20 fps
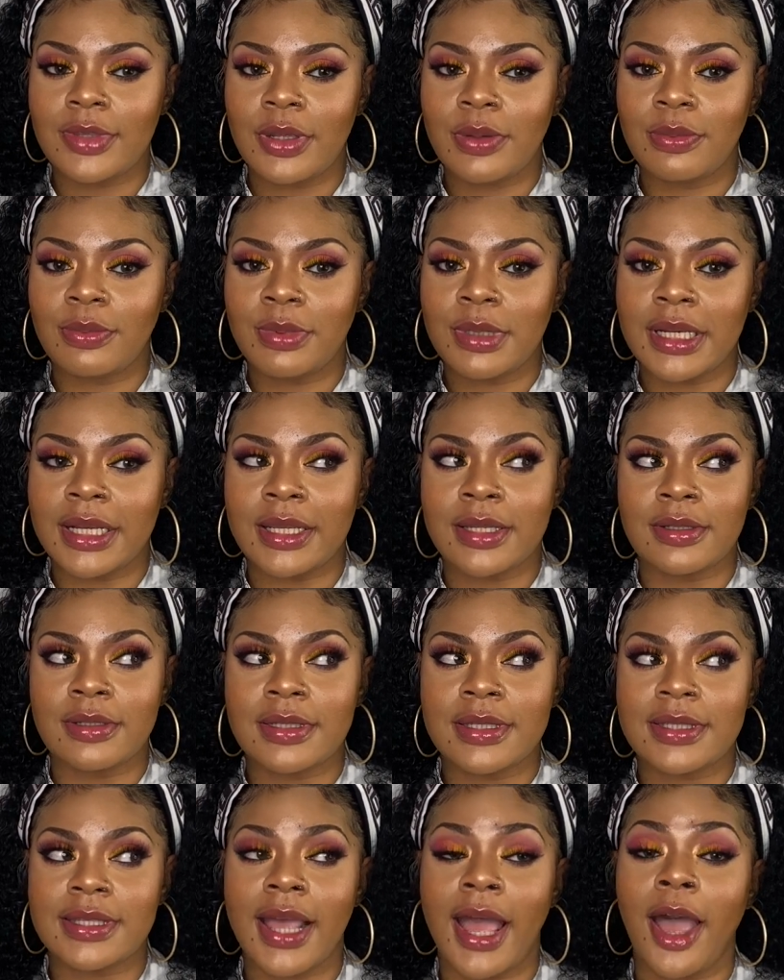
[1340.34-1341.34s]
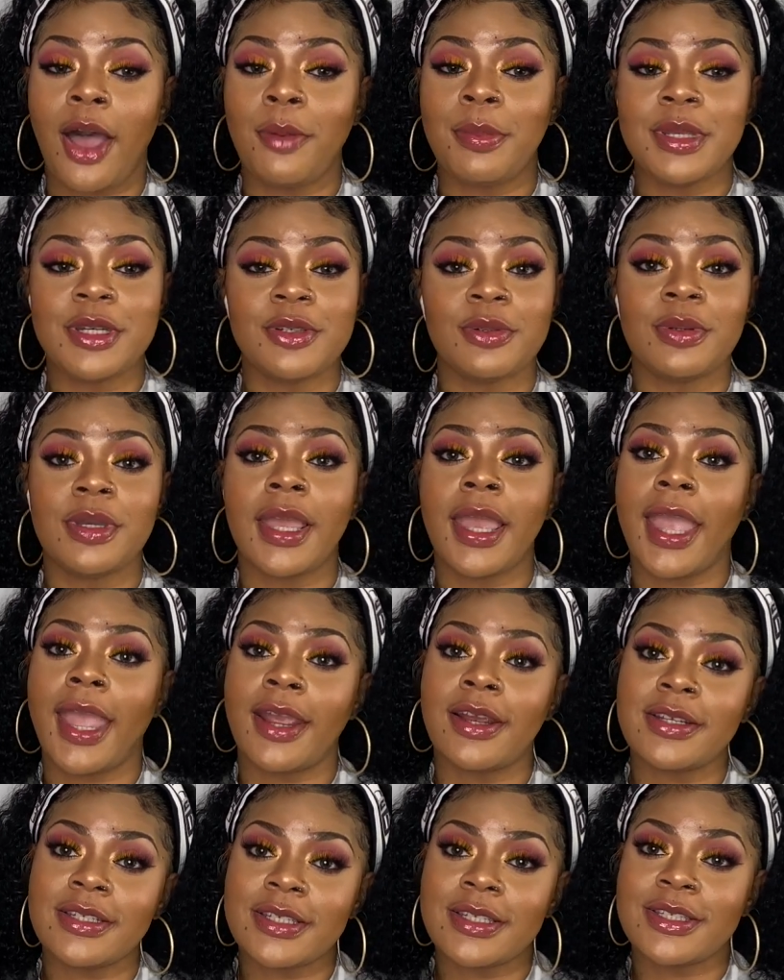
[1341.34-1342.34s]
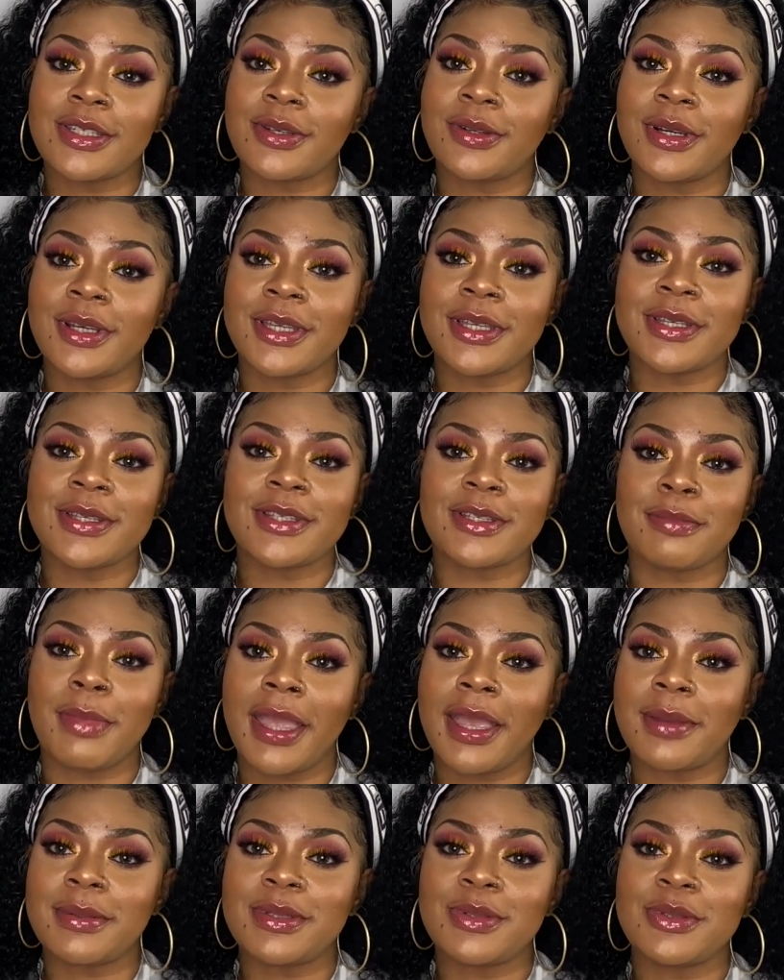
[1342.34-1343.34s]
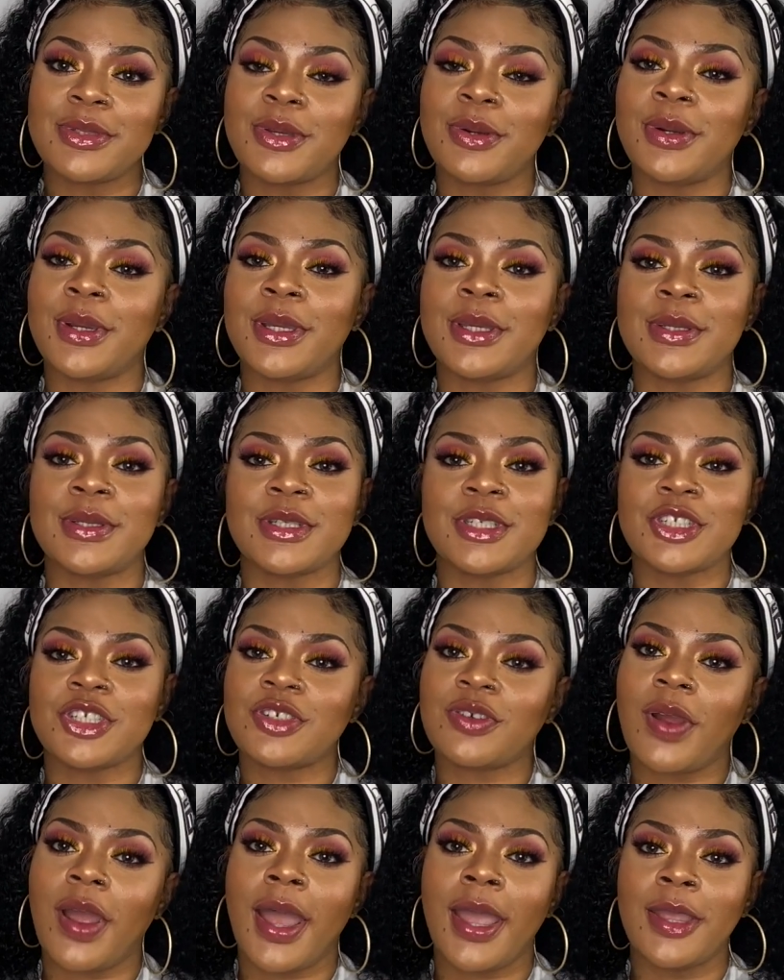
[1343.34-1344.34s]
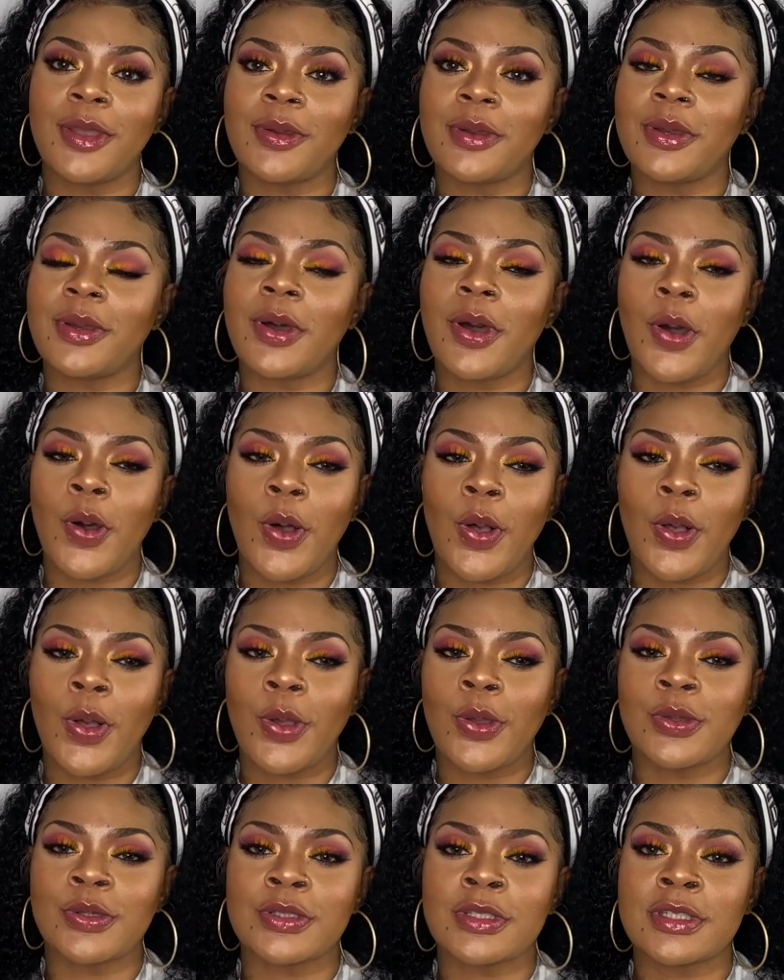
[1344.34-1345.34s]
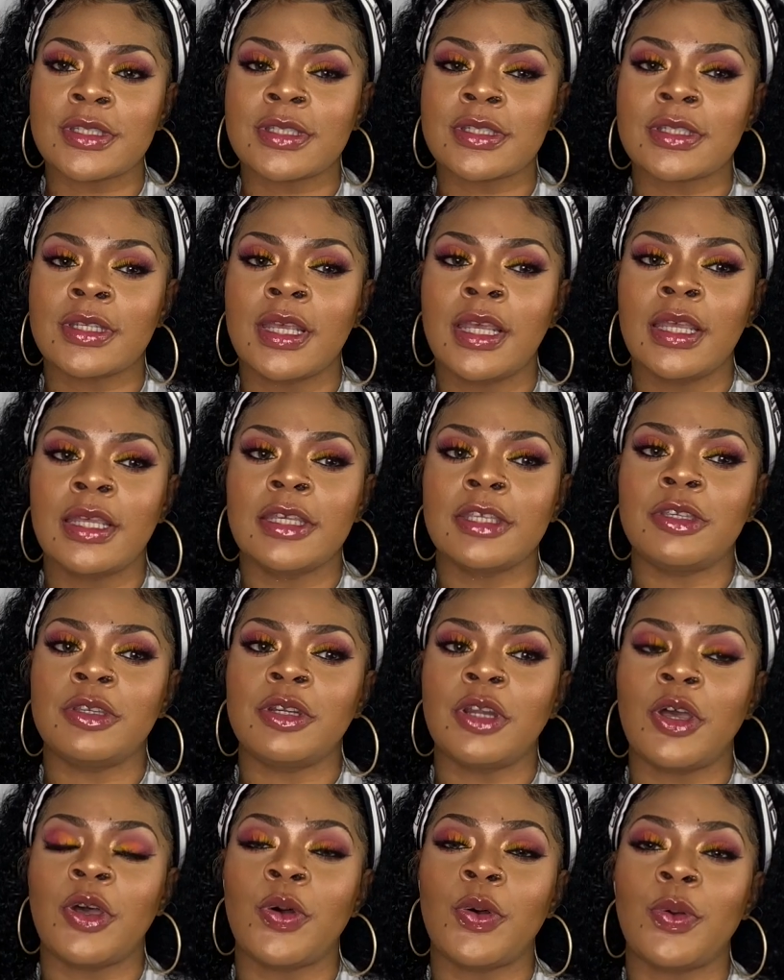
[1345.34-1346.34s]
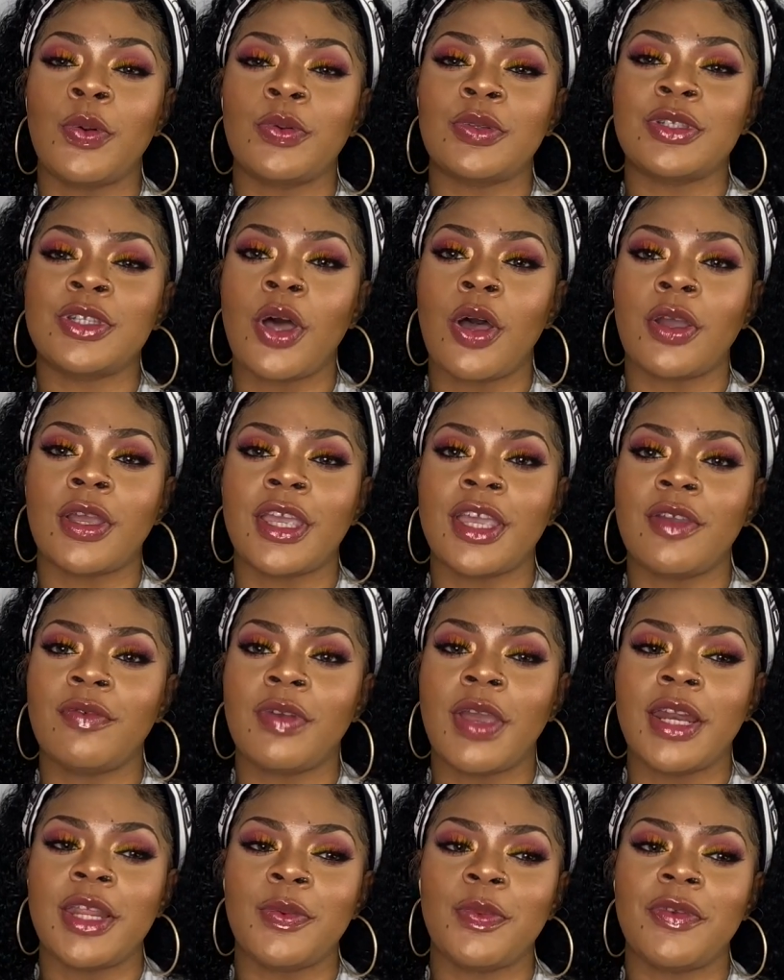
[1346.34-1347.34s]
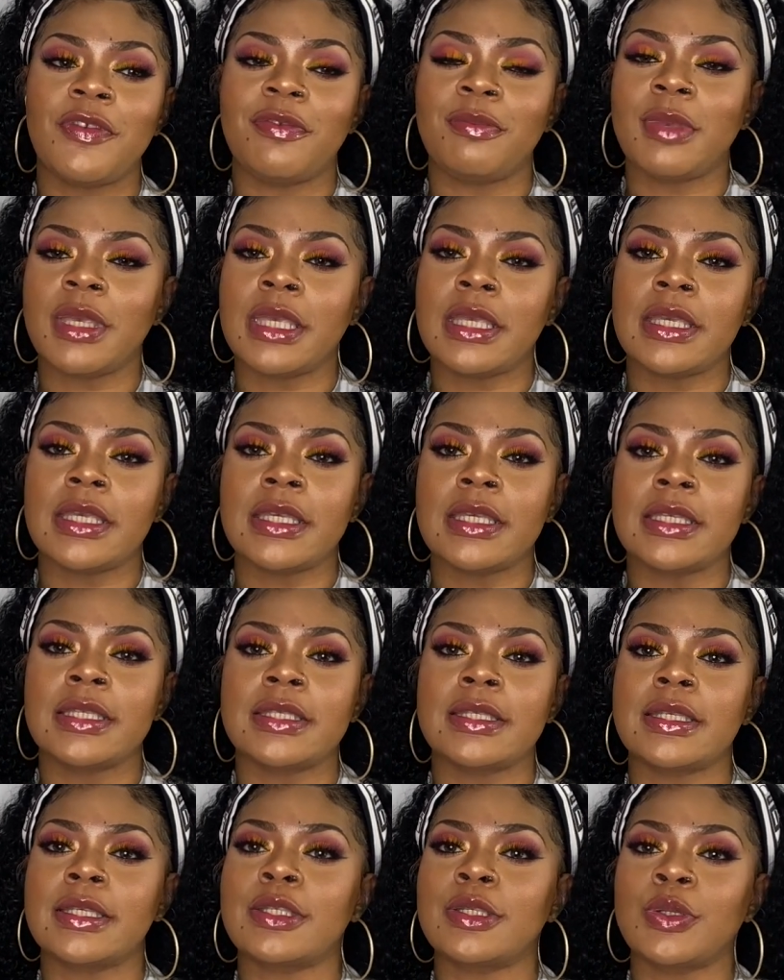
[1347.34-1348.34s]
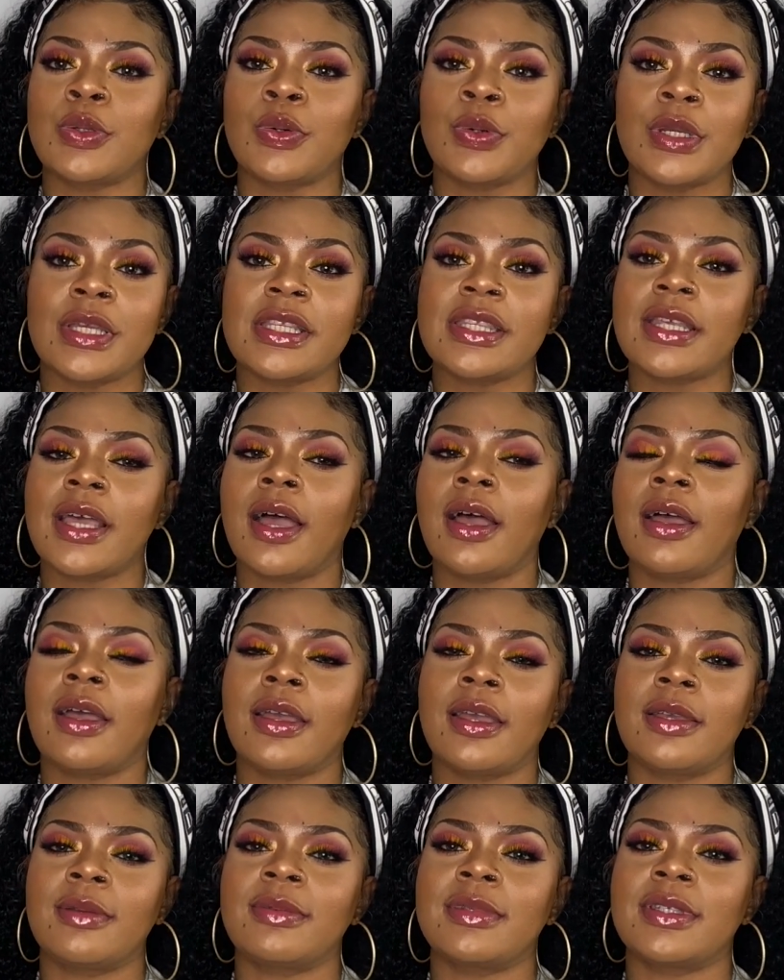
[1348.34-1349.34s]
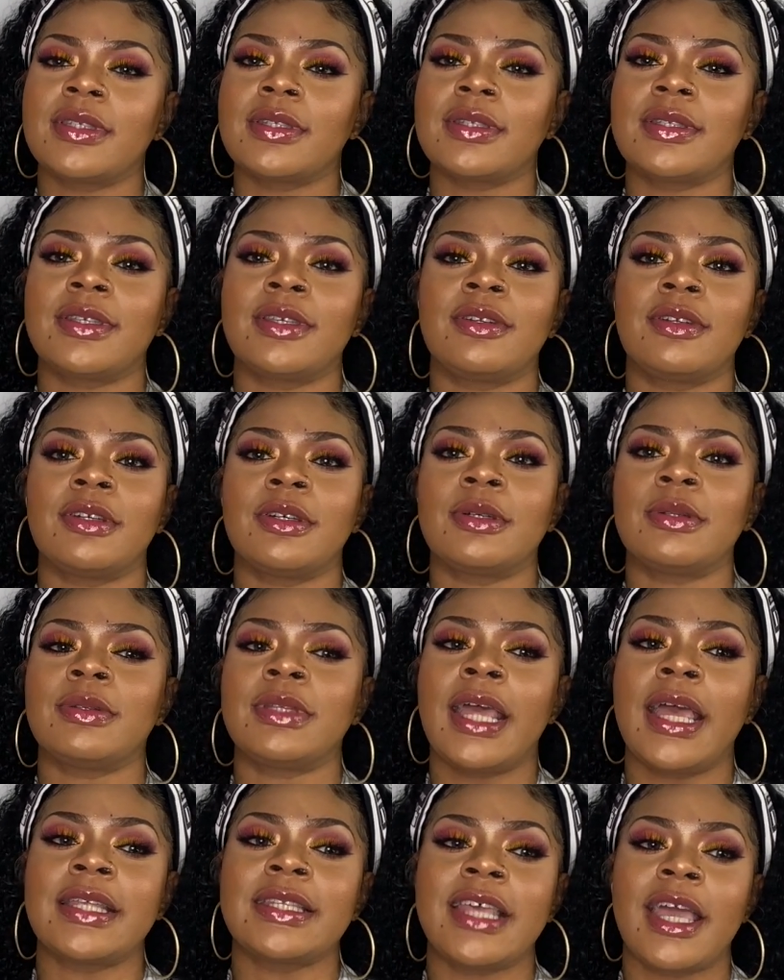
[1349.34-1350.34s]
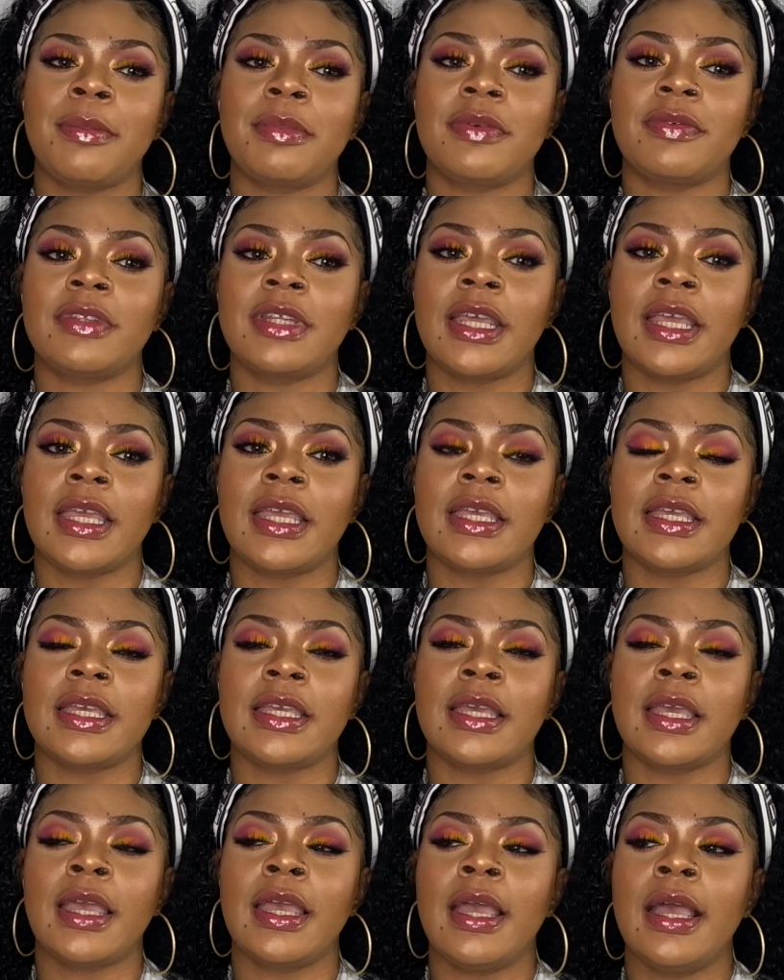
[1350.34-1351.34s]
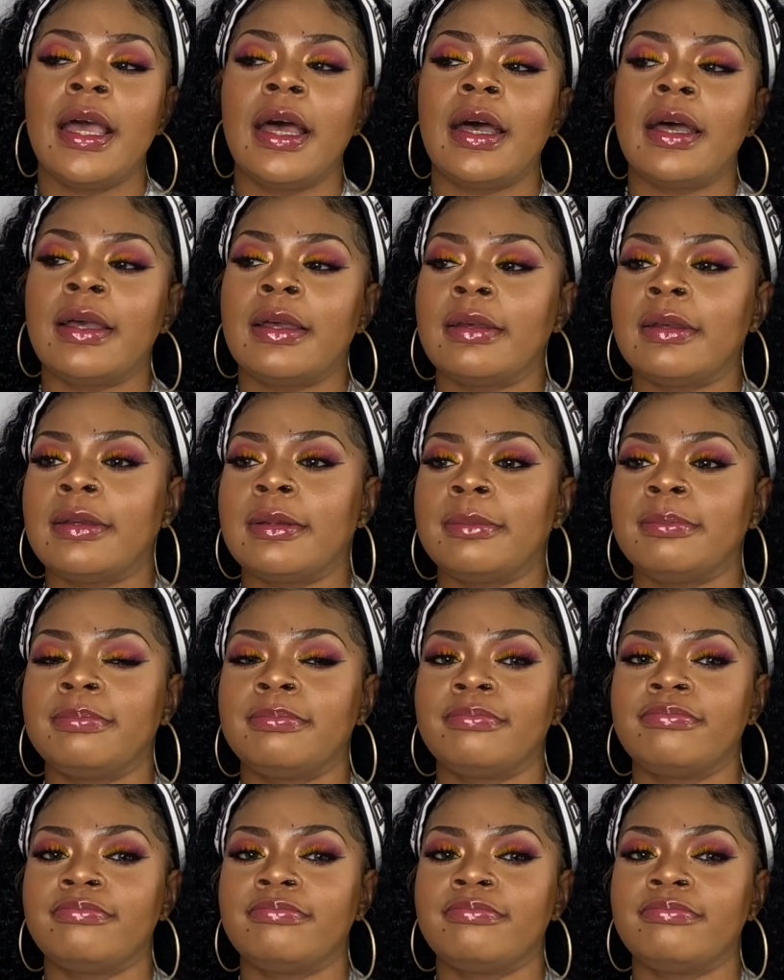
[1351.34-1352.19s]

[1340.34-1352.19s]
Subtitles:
What else? I'll be doing hair tutorials, makeup tutorials, try on hauls, get ready with me, story times, that type of thing. I'm